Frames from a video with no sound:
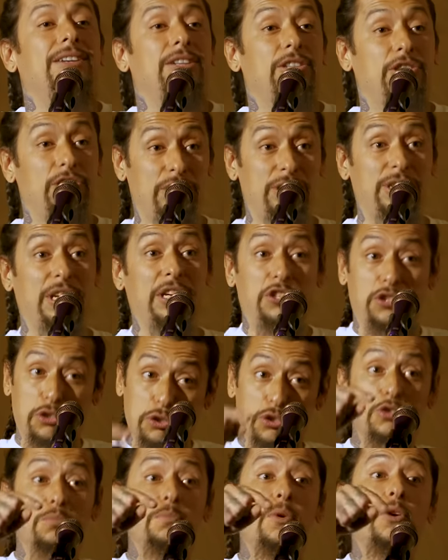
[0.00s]
She said,
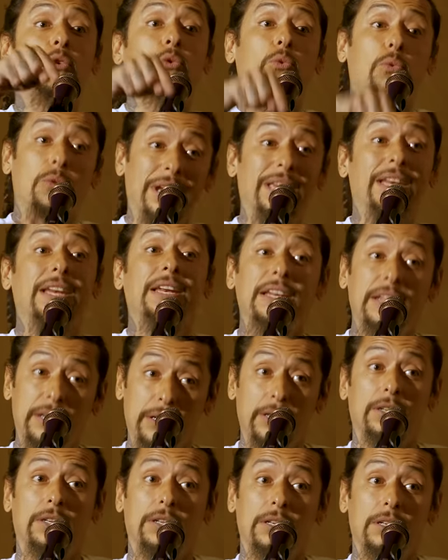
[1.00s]
you smoke weed in
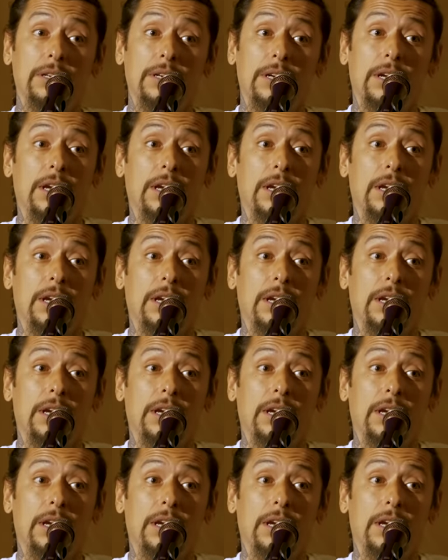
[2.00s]
here,